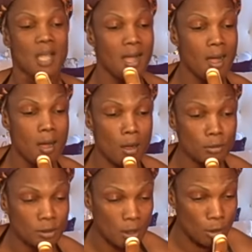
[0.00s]
I
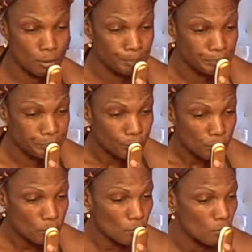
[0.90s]
also
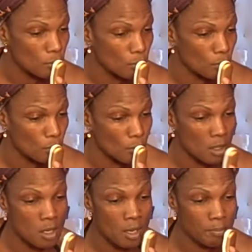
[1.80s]

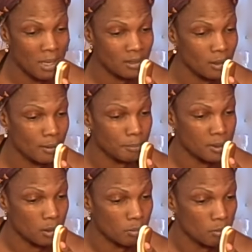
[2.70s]
hit my lips.